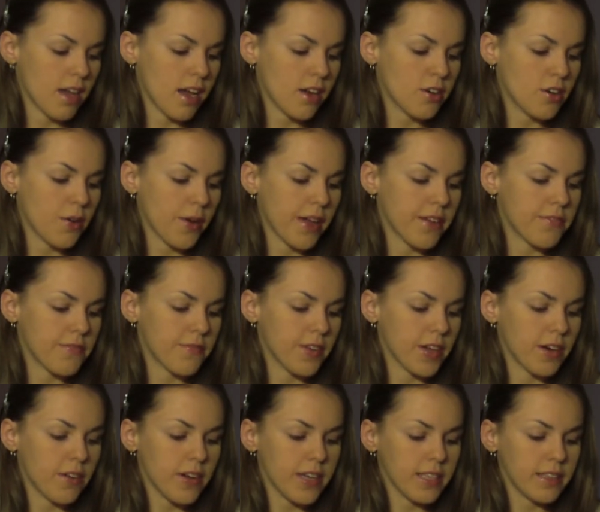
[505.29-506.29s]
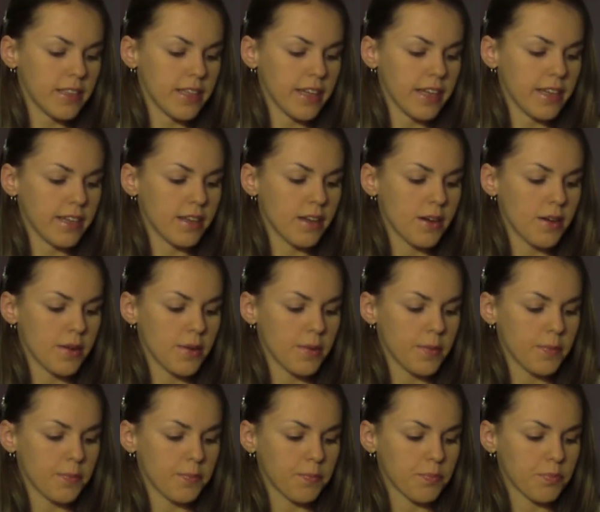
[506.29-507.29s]
I don't know, I feel like they
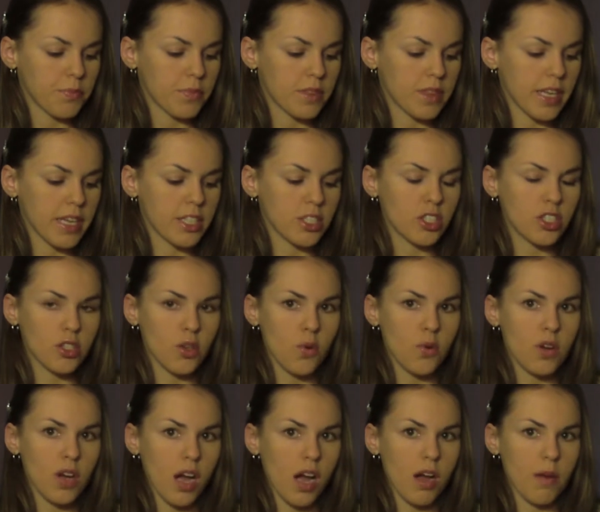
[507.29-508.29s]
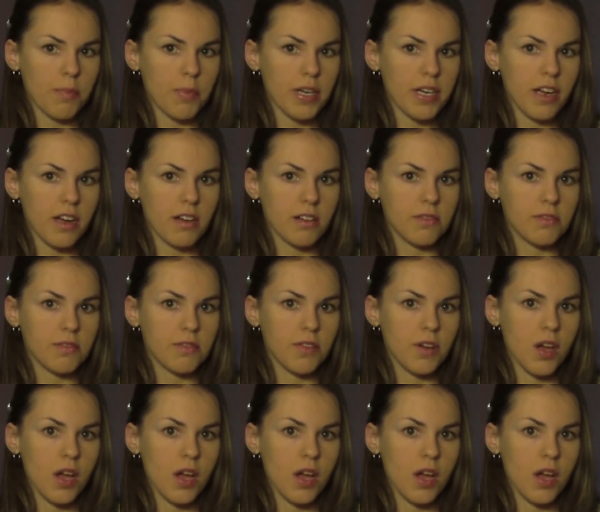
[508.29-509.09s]
soak up enough,